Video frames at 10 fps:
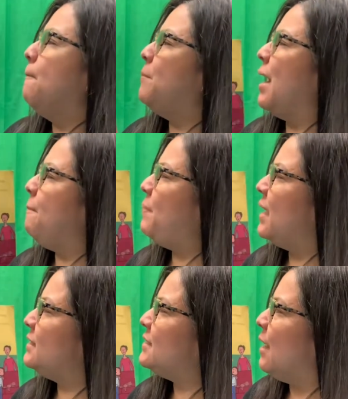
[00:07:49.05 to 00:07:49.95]
By
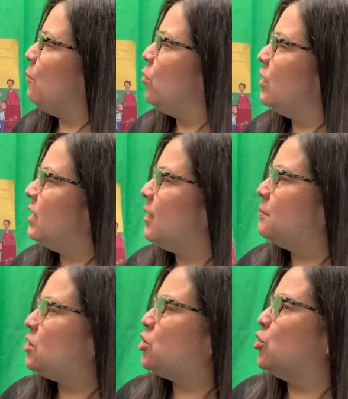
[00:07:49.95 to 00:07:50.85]
bedtime,
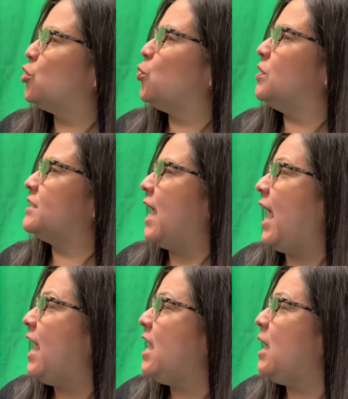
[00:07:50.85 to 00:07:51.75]
William's tooth was
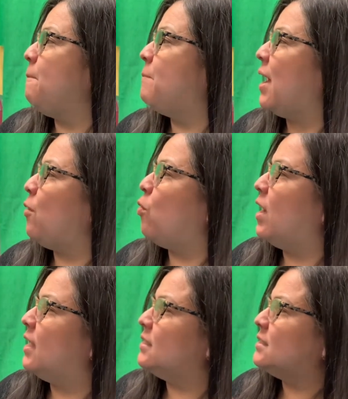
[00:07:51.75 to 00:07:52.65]
hanging by
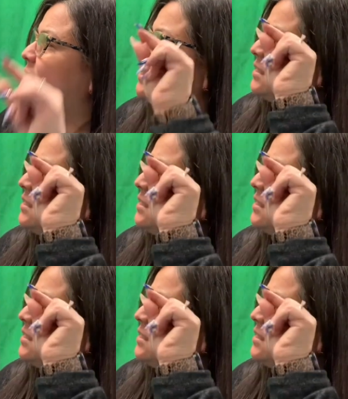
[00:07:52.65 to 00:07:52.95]
one